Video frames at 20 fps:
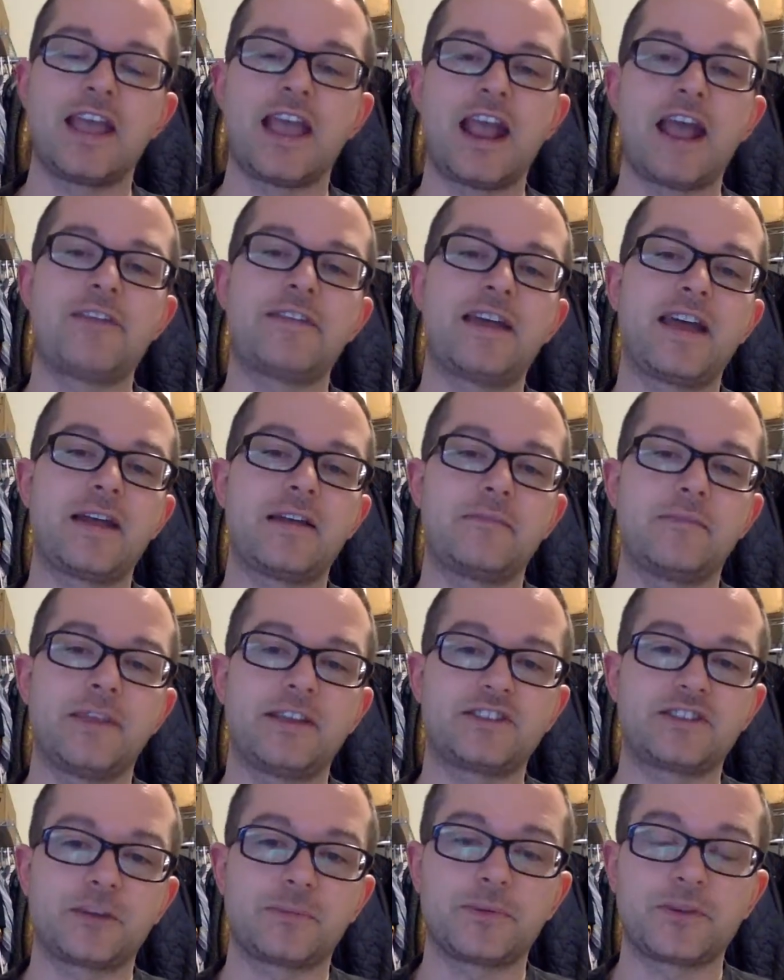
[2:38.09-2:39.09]
And that
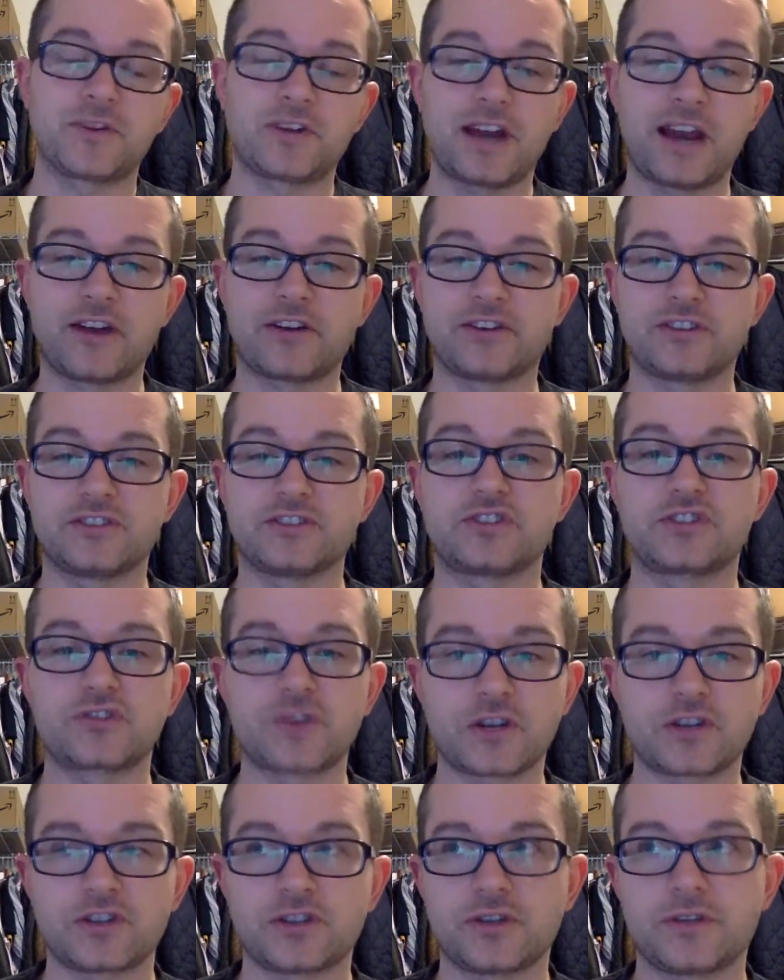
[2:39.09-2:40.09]
makes up your inheritance
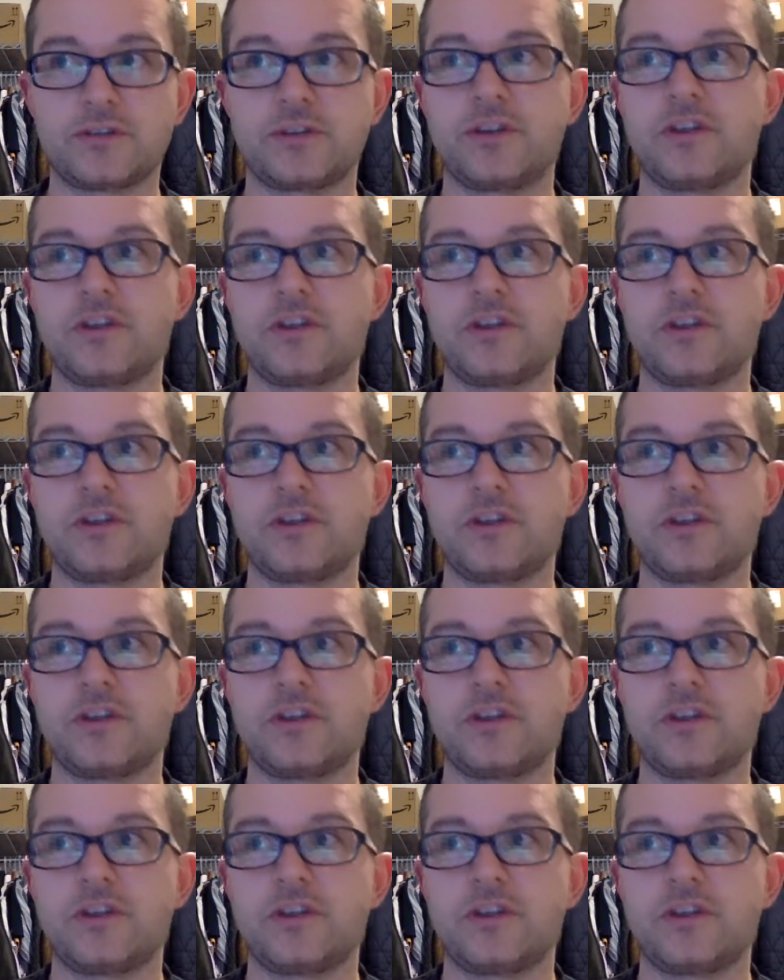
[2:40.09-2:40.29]
structure.